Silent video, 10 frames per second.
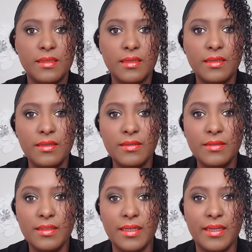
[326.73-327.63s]

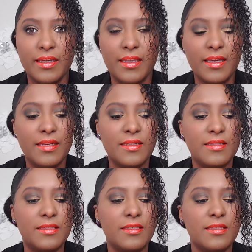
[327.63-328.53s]
Okay, that
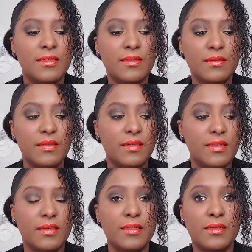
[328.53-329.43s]
is
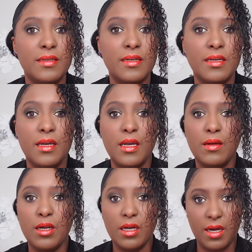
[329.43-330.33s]
super
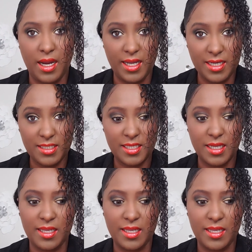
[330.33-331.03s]
bright.